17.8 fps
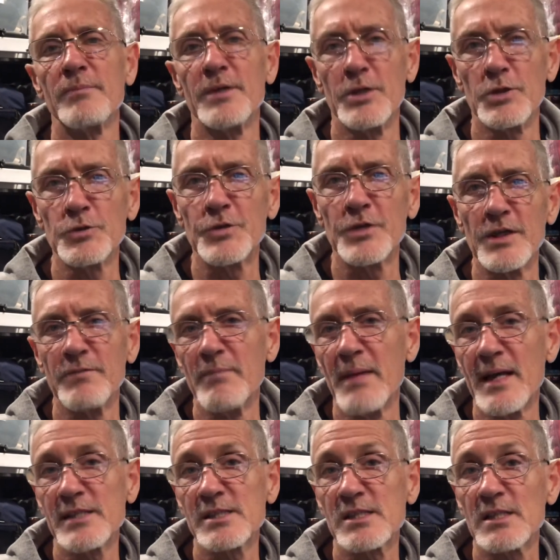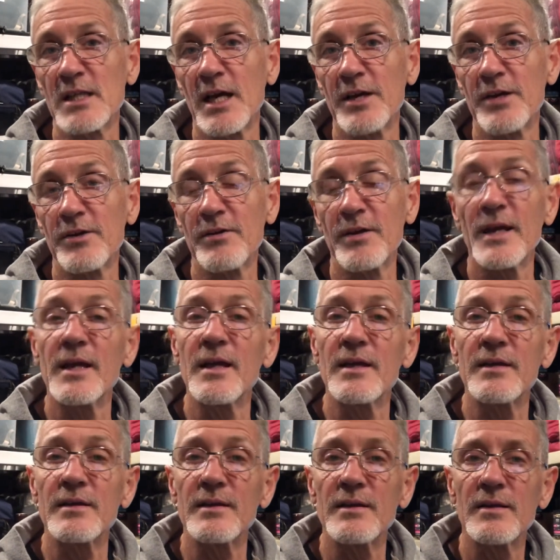guilty manslaughter,
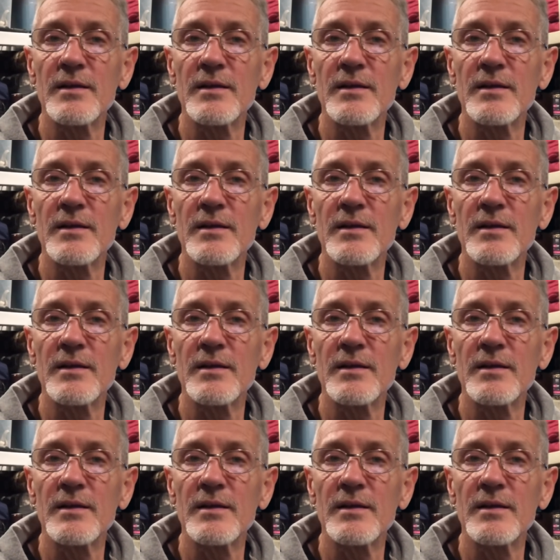and